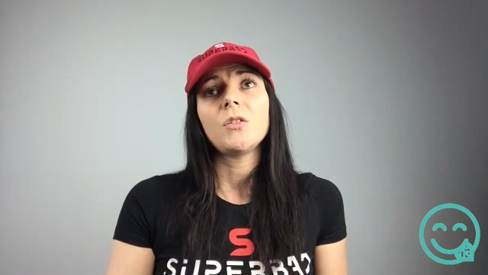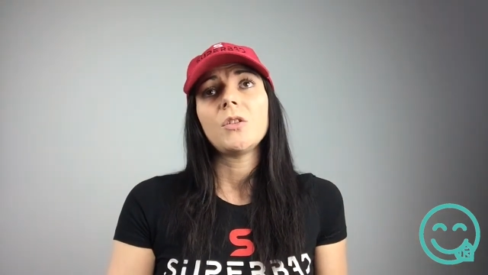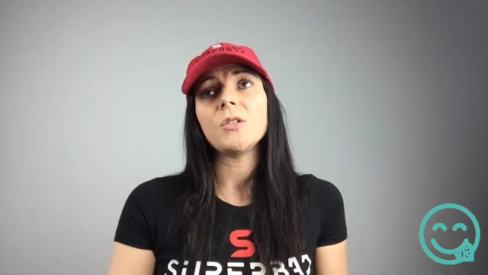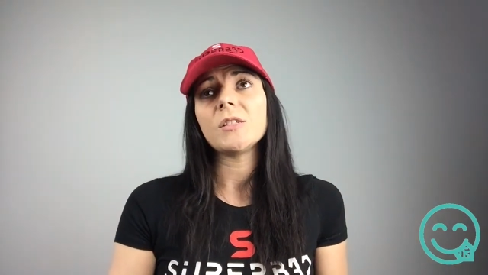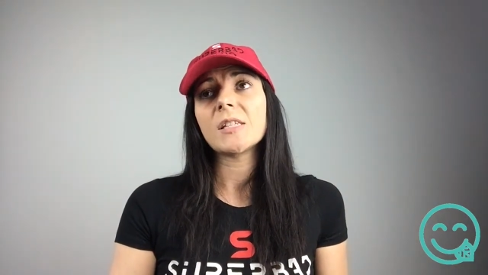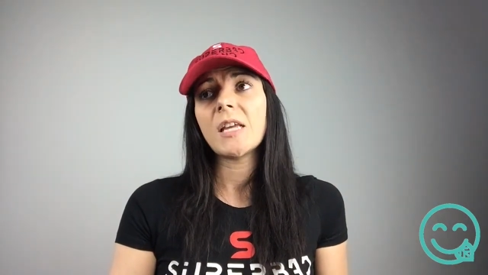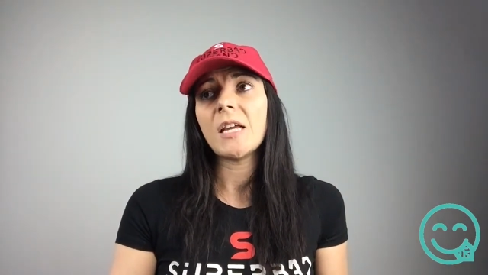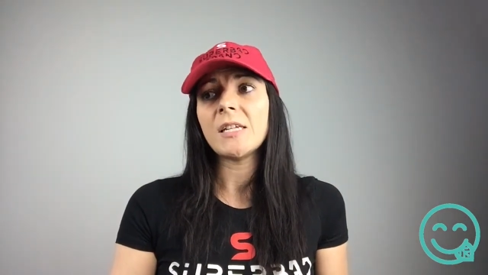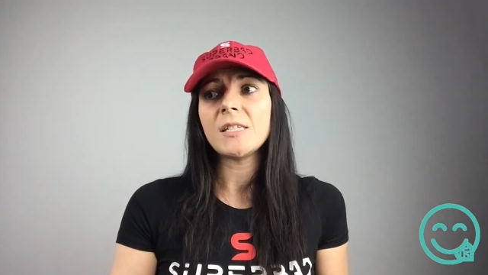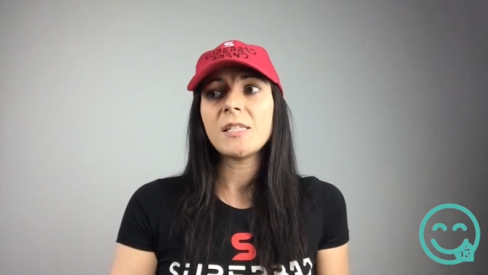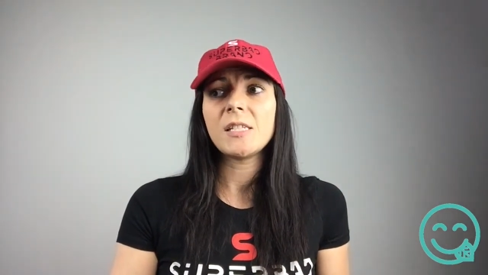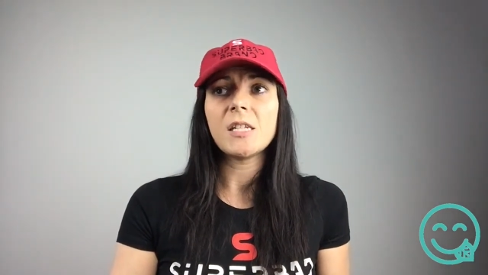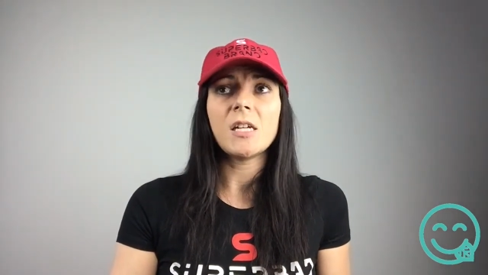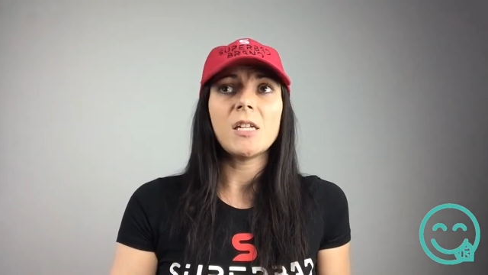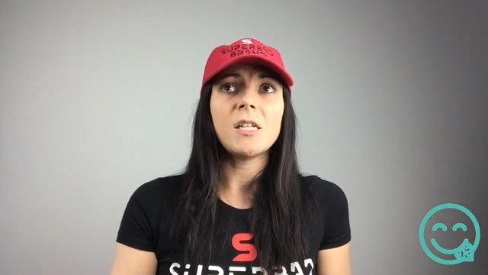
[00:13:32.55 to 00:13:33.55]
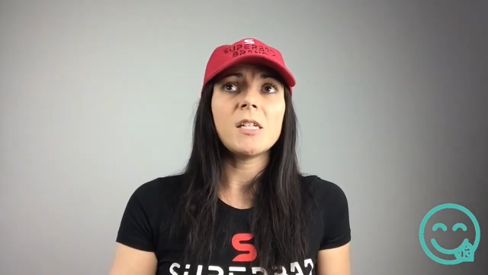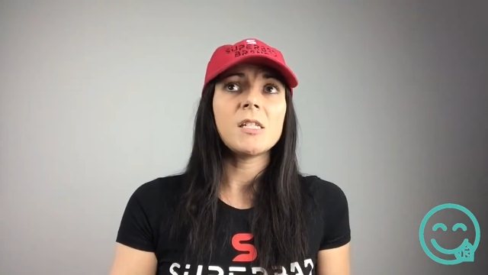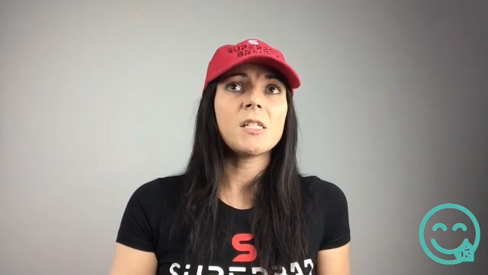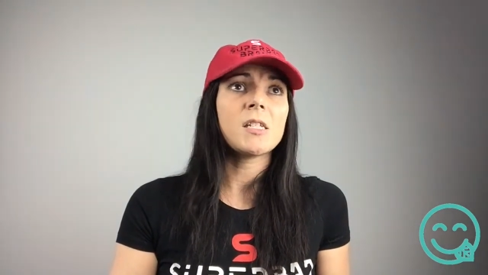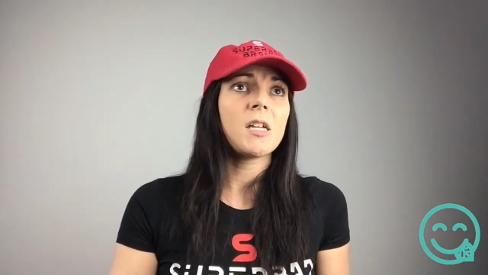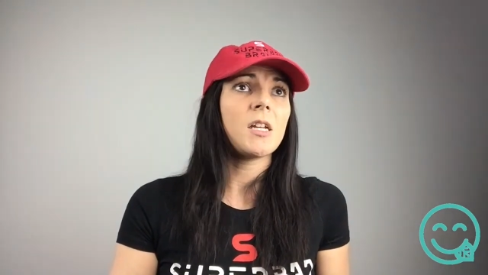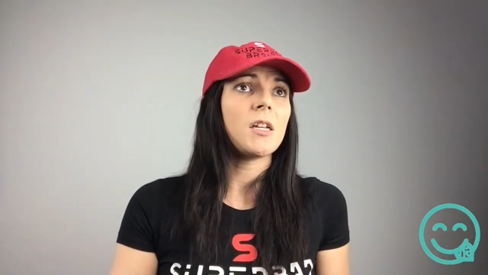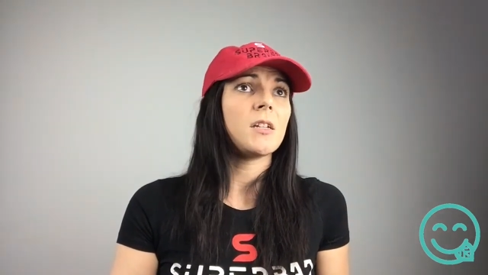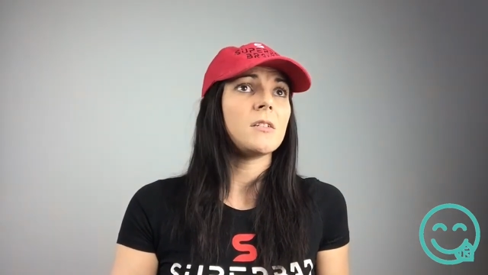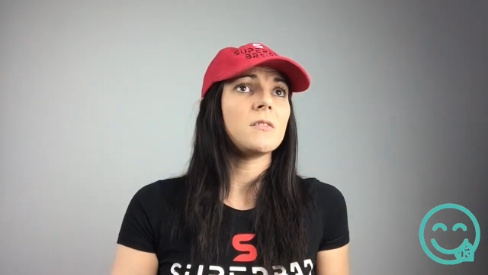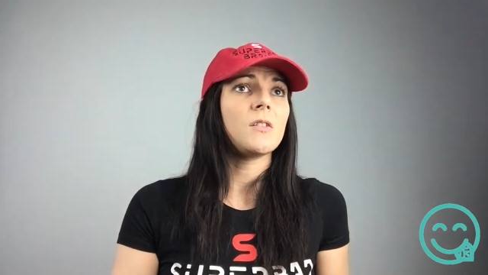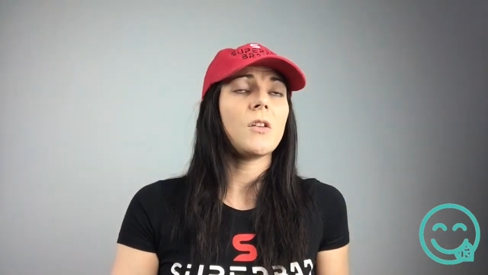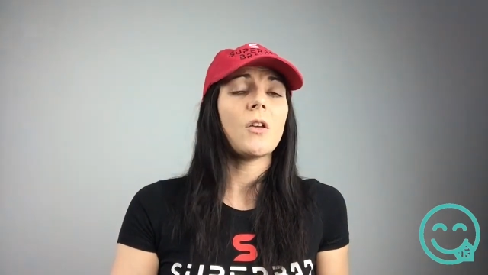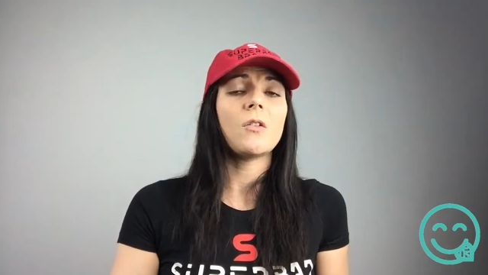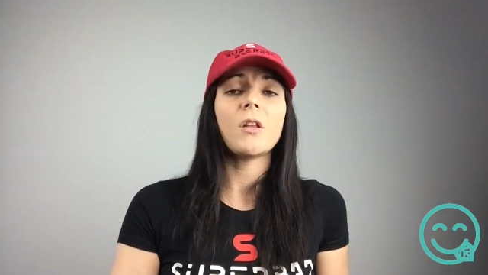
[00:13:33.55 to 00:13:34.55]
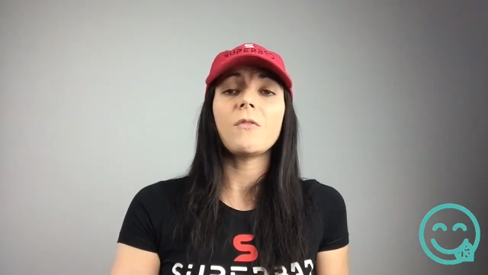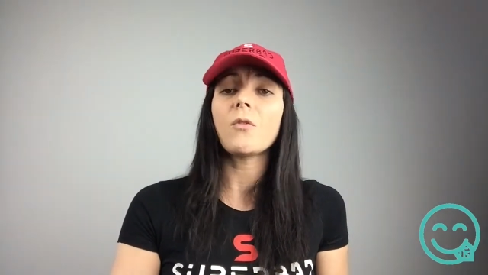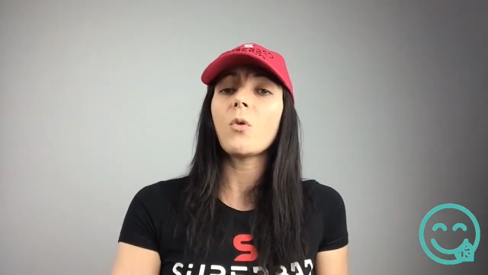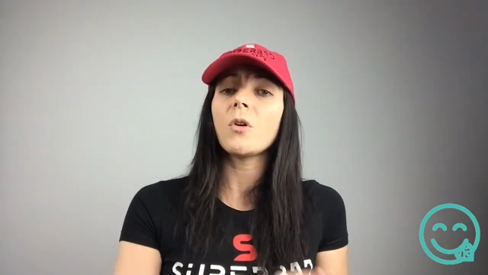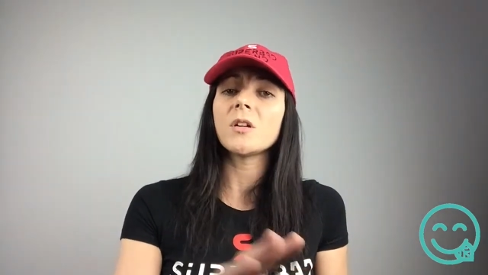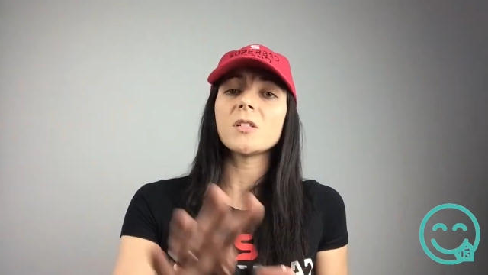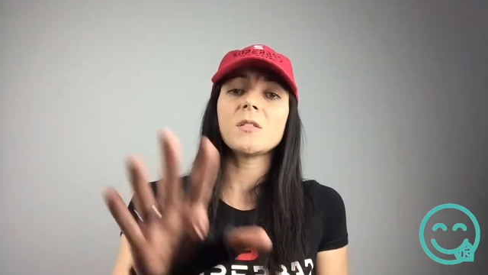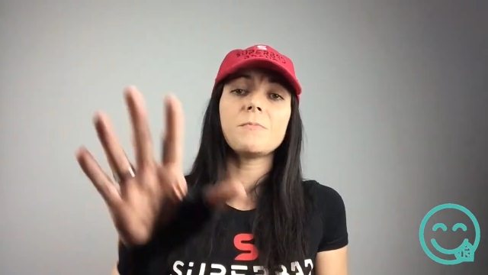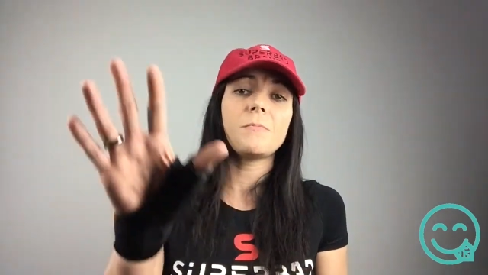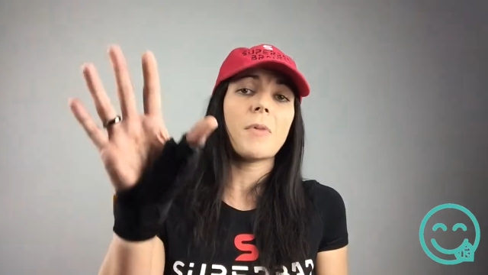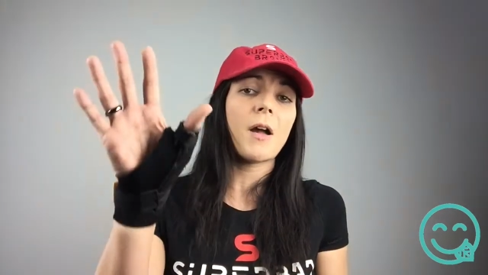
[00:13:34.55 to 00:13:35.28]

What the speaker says: There's case studies, and of course,